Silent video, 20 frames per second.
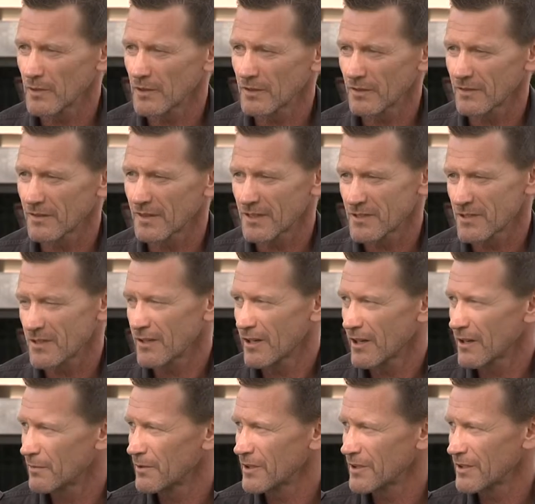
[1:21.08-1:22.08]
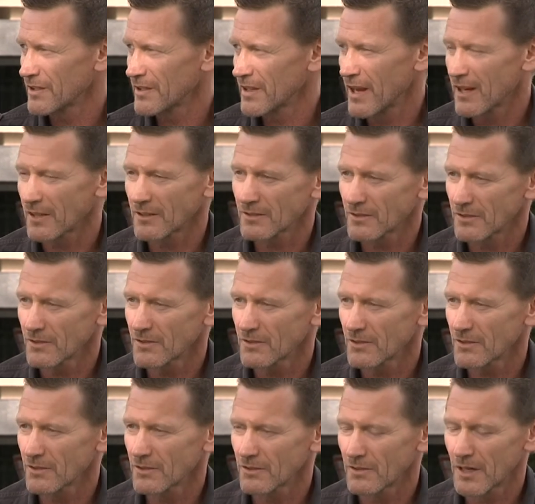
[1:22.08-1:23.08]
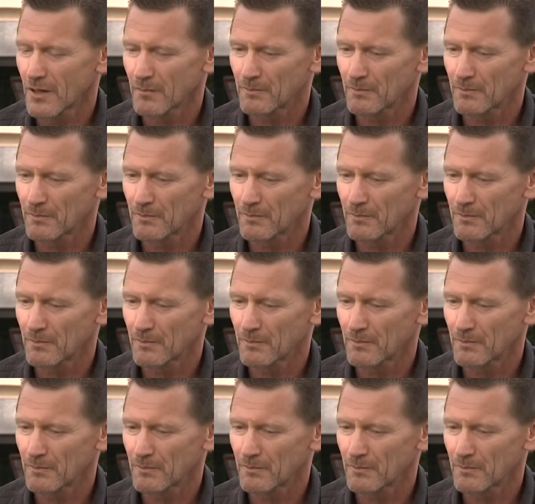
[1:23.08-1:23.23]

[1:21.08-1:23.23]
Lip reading: because as you know, when you're young, you